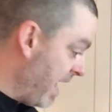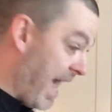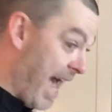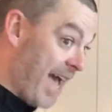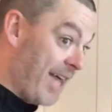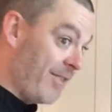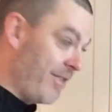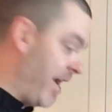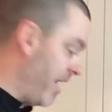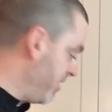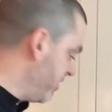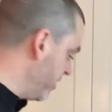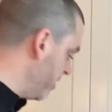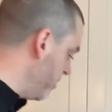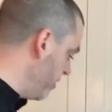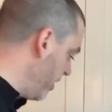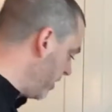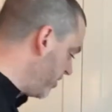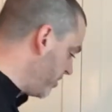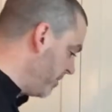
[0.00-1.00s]
Add that to the
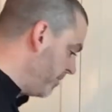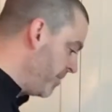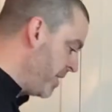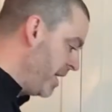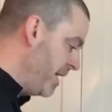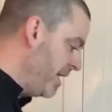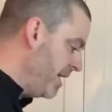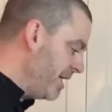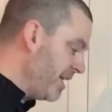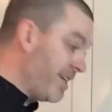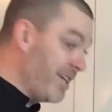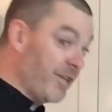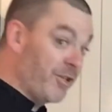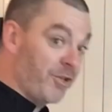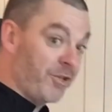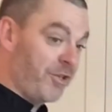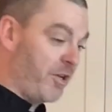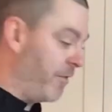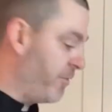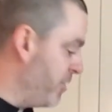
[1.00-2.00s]
mix. Get
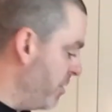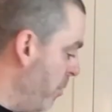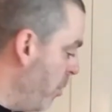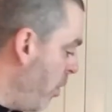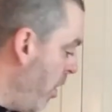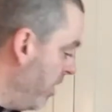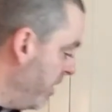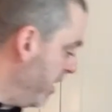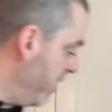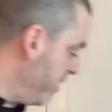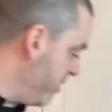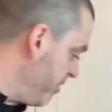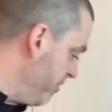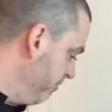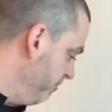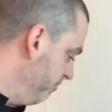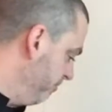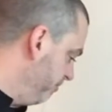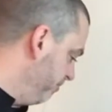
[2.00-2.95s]
yourself some walnuts.